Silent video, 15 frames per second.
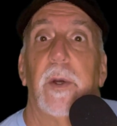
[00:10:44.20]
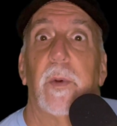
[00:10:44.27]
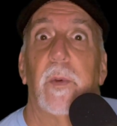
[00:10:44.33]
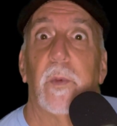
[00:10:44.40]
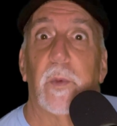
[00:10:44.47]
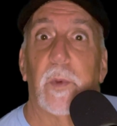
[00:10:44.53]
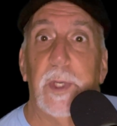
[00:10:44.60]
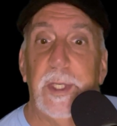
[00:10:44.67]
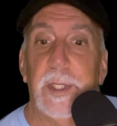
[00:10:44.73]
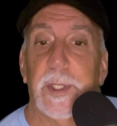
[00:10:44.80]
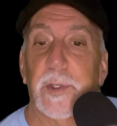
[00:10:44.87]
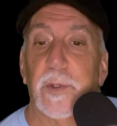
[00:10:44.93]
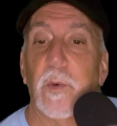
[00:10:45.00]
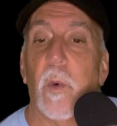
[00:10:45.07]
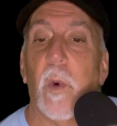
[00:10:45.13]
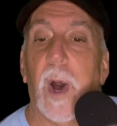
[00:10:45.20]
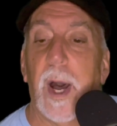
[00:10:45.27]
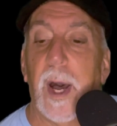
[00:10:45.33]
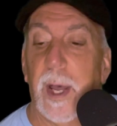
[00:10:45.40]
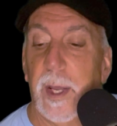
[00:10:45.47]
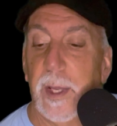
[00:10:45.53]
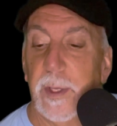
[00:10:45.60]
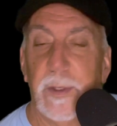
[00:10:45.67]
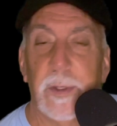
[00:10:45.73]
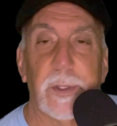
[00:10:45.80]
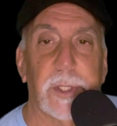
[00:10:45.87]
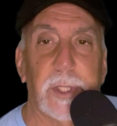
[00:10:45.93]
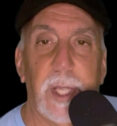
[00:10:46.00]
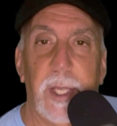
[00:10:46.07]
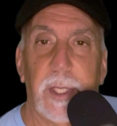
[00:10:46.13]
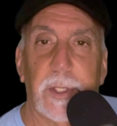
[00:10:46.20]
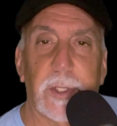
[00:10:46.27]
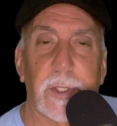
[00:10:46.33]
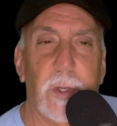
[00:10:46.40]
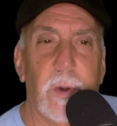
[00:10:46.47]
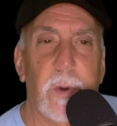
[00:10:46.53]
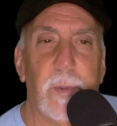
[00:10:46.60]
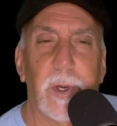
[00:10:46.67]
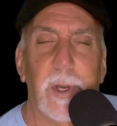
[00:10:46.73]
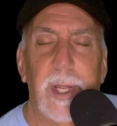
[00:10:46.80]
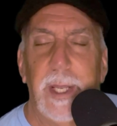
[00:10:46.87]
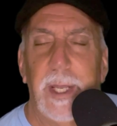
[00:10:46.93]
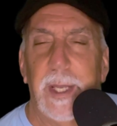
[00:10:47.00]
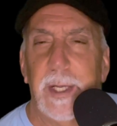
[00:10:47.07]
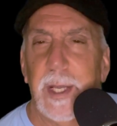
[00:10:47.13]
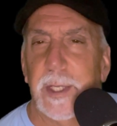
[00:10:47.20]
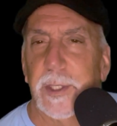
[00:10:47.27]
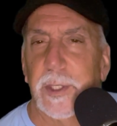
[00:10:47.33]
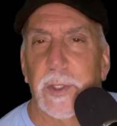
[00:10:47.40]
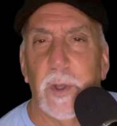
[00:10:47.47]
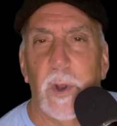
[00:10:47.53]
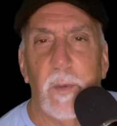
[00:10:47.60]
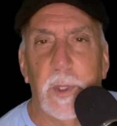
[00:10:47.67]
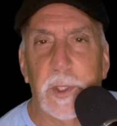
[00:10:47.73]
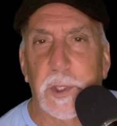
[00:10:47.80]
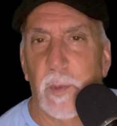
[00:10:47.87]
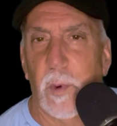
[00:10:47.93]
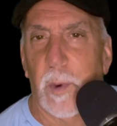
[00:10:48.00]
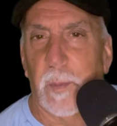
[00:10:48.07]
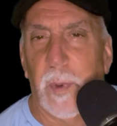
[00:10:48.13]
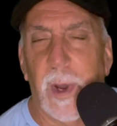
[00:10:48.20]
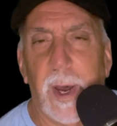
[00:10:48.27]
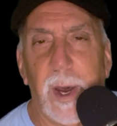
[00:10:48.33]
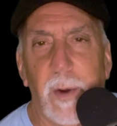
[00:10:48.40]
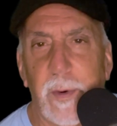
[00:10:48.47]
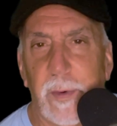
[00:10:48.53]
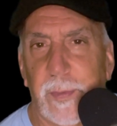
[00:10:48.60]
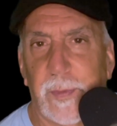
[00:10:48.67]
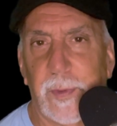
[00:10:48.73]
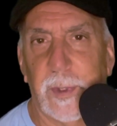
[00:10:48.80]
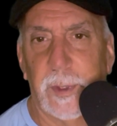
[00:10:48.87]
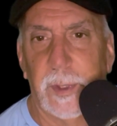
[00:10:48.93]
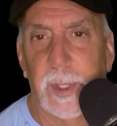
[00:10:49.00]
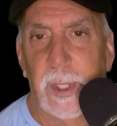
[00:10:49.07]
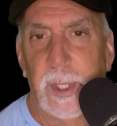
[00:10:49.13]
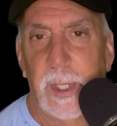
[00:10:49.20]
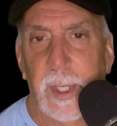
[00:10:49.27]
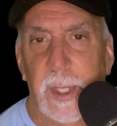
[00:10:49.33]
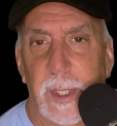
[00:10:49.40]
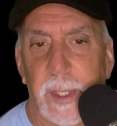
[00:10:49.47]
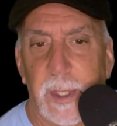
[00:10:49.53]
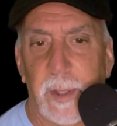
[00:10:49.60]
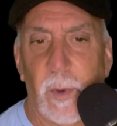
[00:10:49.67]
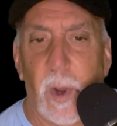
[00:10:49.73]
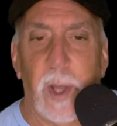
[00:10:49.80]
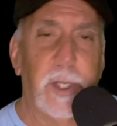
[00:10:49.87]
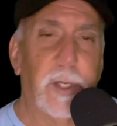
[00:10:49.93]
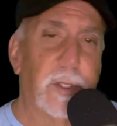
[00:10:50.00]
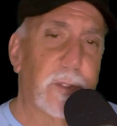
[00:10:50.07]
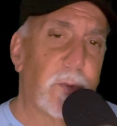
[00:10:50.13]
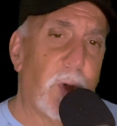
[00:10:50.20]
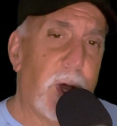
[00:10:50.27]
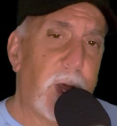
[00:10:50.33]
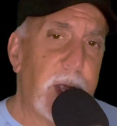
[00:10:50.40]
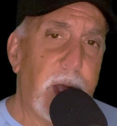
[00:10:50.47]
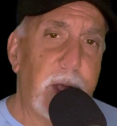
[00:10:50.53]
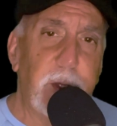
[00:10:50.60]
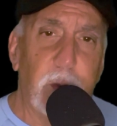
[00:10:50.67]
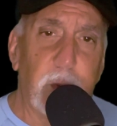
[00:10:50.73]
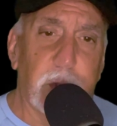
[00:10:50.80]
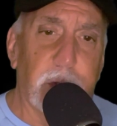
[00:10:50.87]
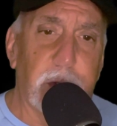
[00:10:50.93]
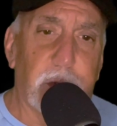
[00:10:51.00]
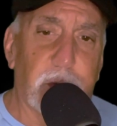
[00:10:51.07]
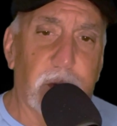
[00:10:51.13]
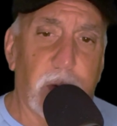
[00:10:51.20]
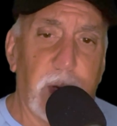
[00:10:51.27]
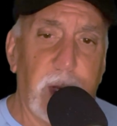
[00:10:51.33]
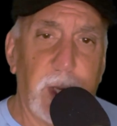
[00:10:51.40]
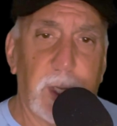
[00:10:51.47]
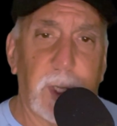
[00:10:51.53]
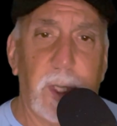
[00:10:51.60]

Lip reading: reasons why you're staying sober, and that's so much more powerful than, well, here's why I used to drink.